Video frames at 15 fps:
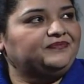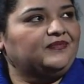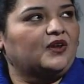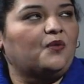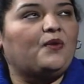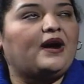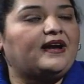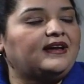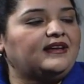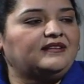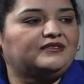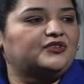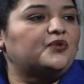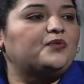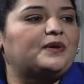why
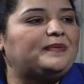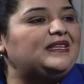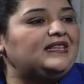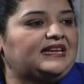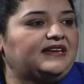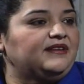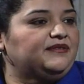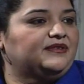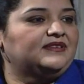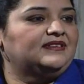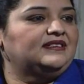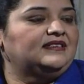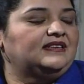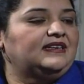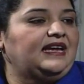don't women leave?
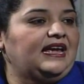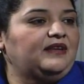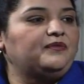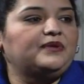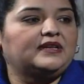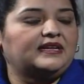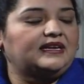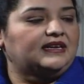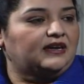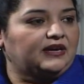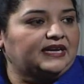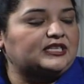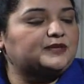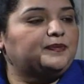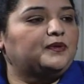And really
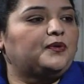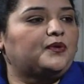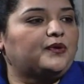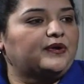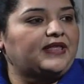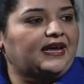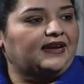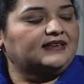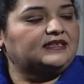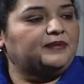explore that.